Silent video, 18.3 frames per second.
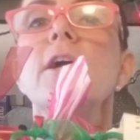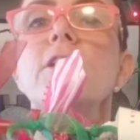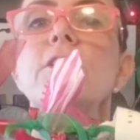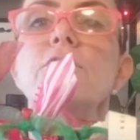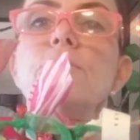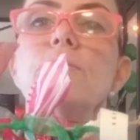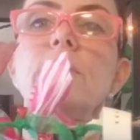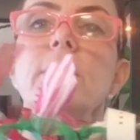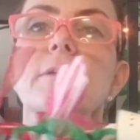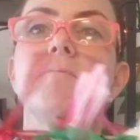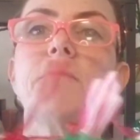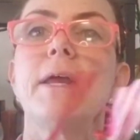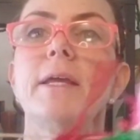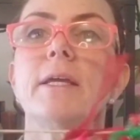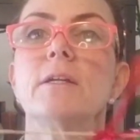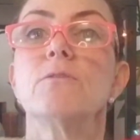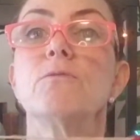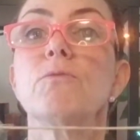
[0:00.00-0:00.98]
You can
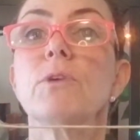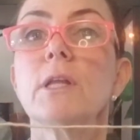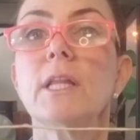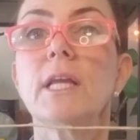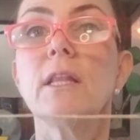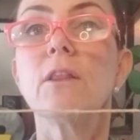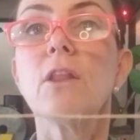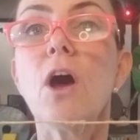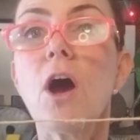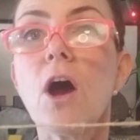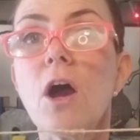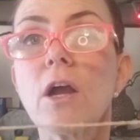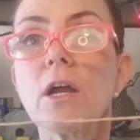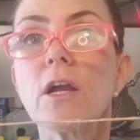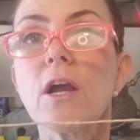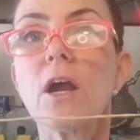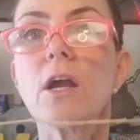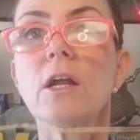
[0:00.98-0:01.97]
make it a really
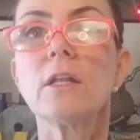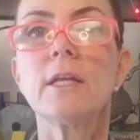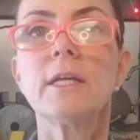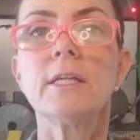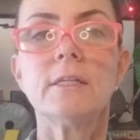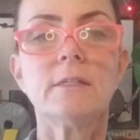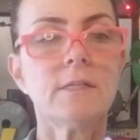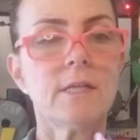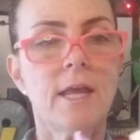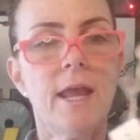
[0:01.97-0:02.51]
long garland.